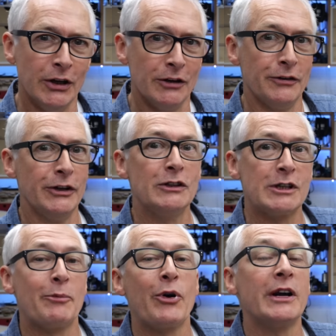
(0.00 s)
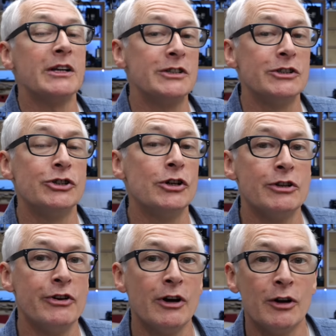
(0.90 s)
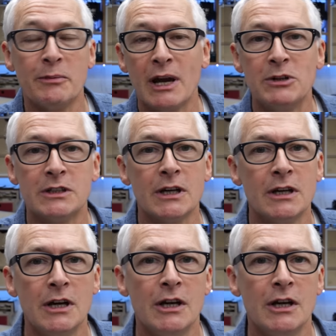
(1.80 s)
for you to practice your joinery on, maybe to